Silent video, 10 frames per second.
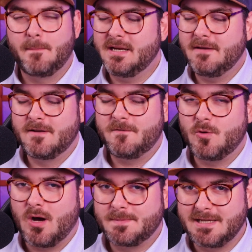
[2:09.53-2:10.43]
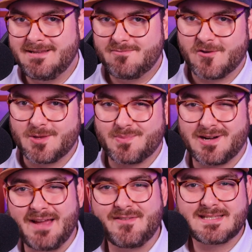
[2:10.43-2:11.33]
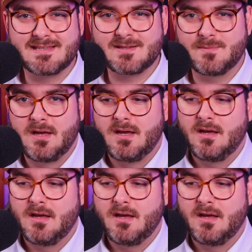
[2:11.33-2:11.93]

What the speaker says: But even if you opt in for the private system,